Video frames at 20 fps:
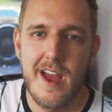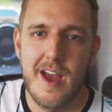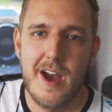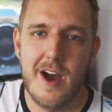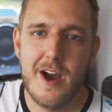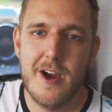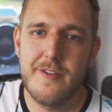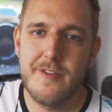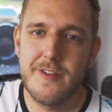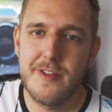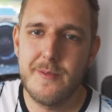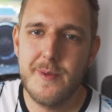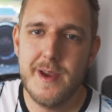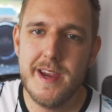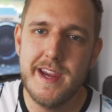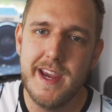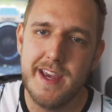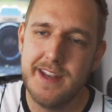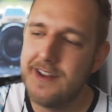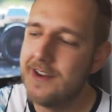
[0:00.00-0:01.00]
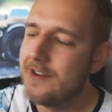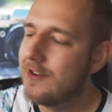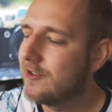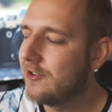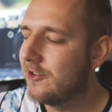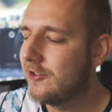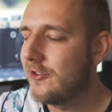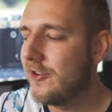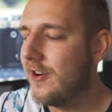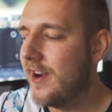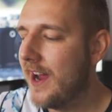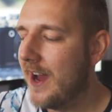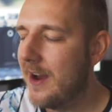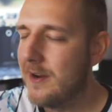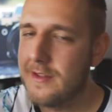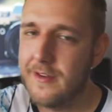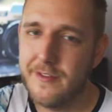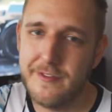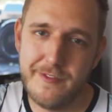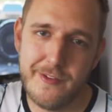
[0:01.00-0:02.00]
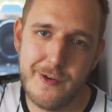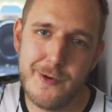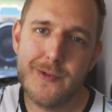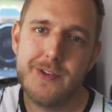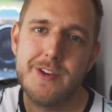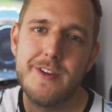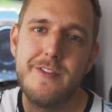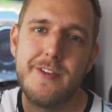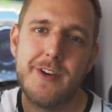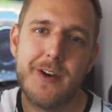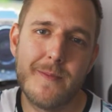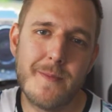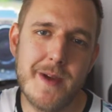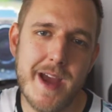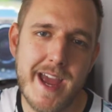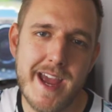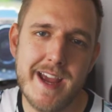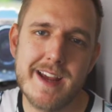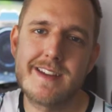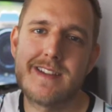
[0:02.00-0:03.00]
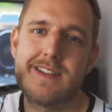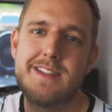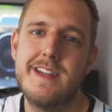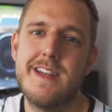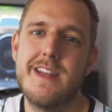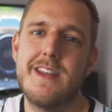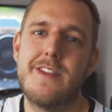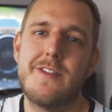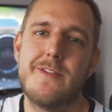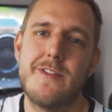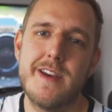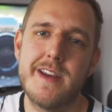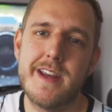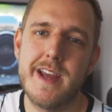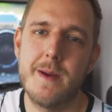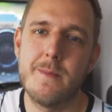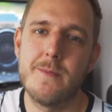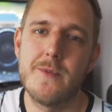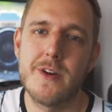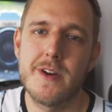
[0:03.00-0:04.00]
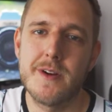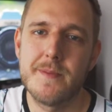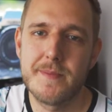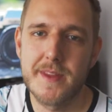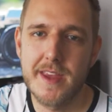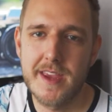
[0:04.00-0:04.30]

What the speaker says: Over the weekend I got to try out the Fujifilm X-T3 camera.